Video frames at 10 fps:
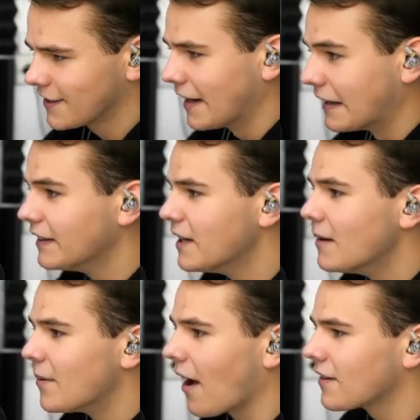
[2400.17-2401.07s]
I'm just kidding.
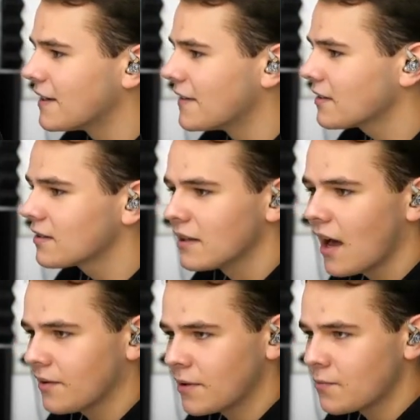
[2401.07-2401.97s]
But honestly, this is a
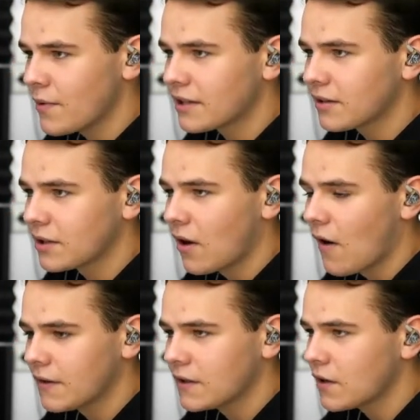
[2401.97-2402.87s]
lot of runways that
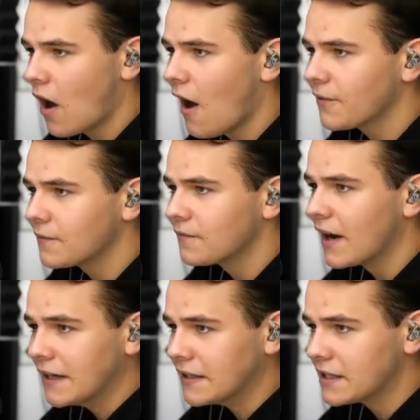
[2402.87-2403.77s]
you can often
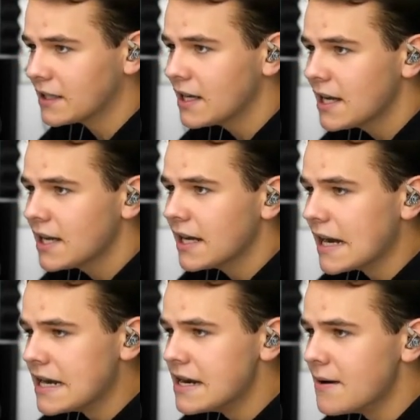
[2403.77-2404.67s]
find here
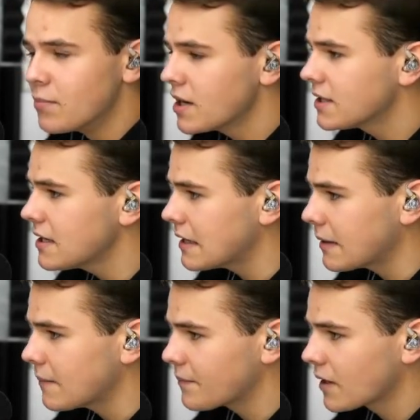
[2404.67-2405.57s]
in
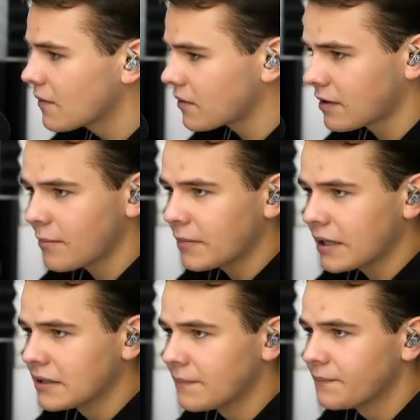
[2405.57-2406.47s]
Britain for
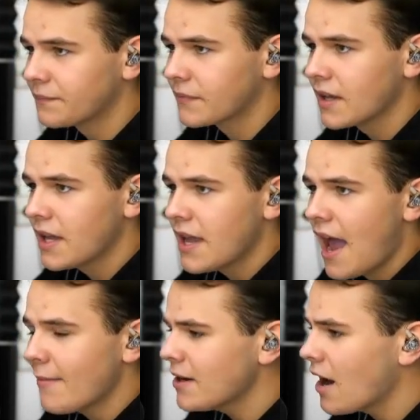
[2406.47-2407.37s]
some reason.
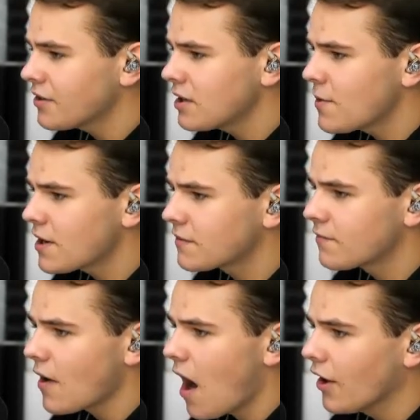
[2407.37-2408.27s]
I mean, honestly, we
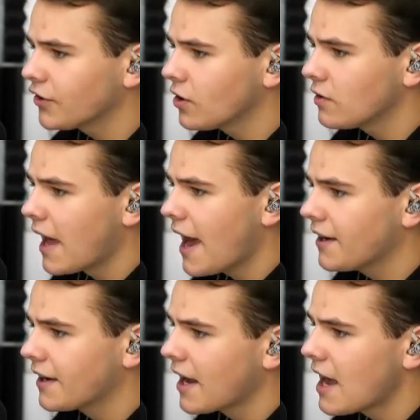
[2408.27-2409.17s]
could also
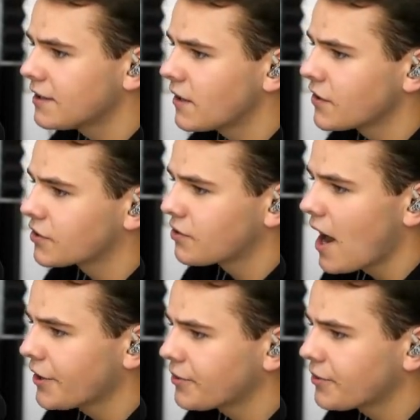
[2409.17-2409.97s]
land, I guess, on this